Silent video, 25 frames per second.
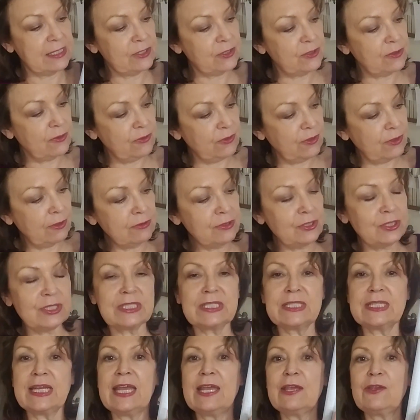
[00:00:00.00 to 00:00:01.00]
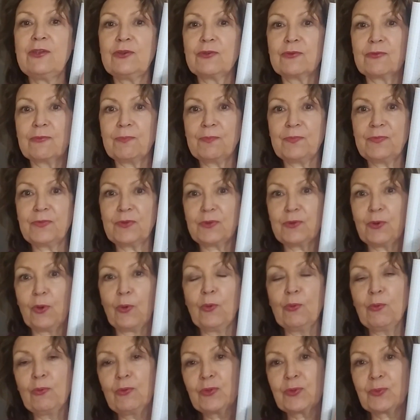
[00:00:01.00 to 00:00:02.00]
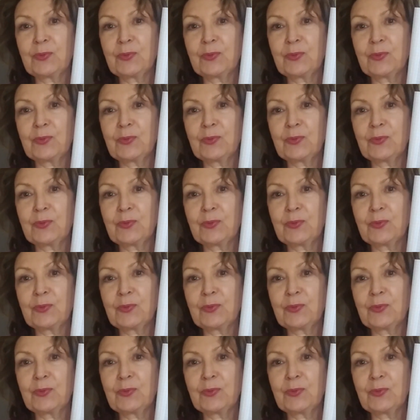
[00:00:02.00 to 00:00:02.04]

So you don't just take your old